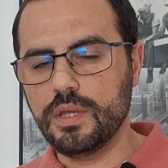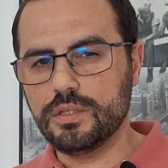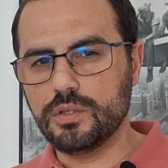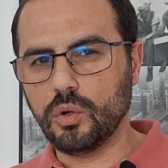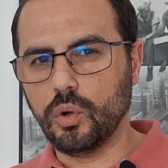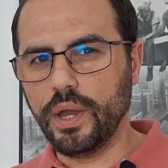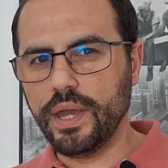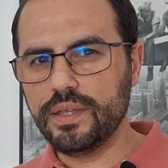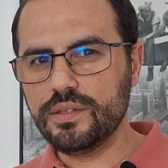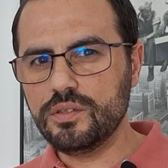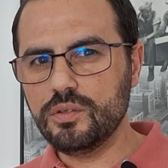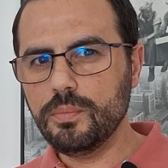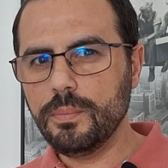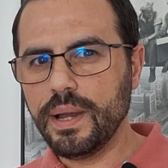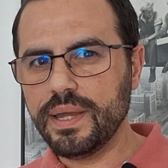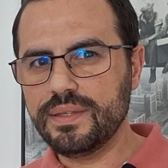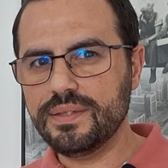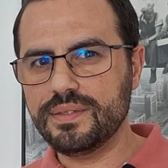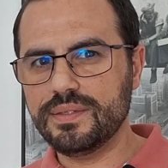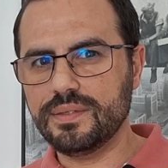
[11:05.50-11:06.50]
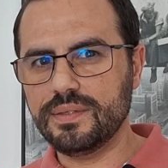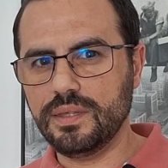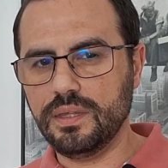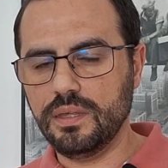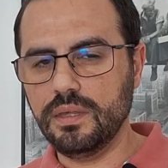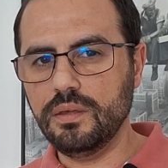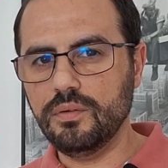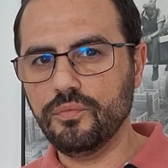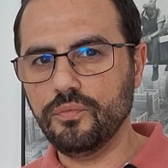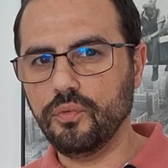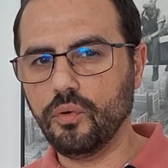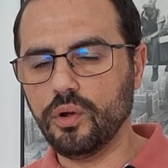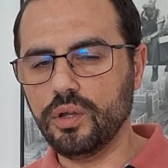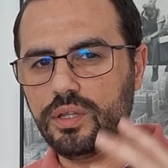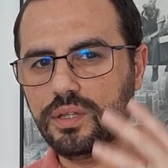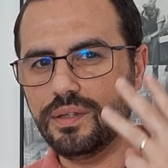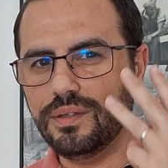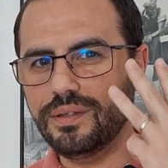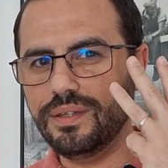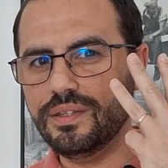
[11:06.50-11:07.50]
So as you might see,
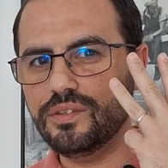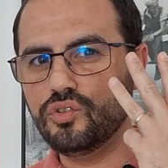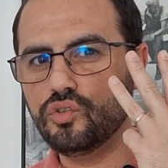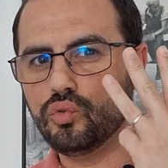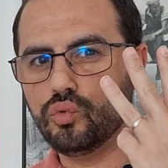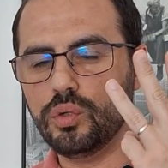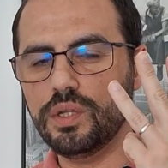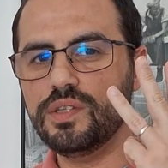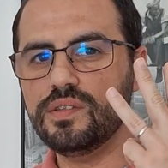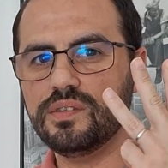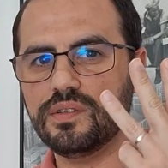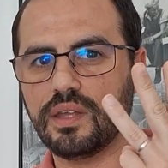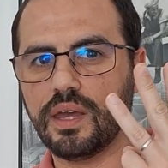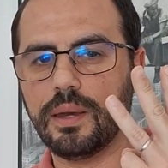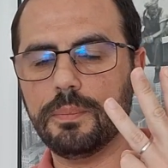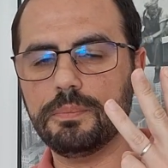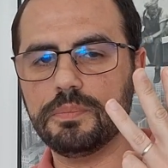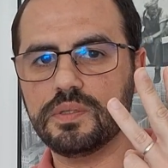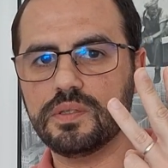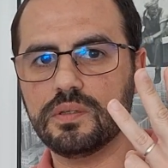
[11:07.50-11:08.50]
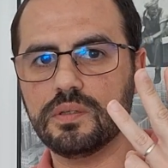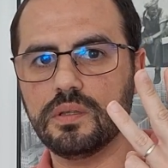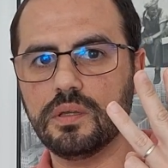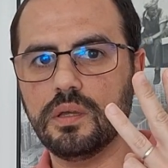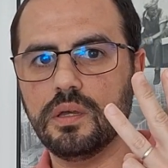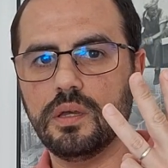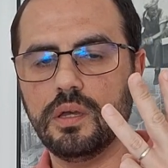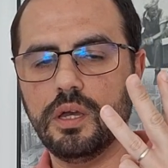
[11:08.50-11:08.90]
in these 3 steps,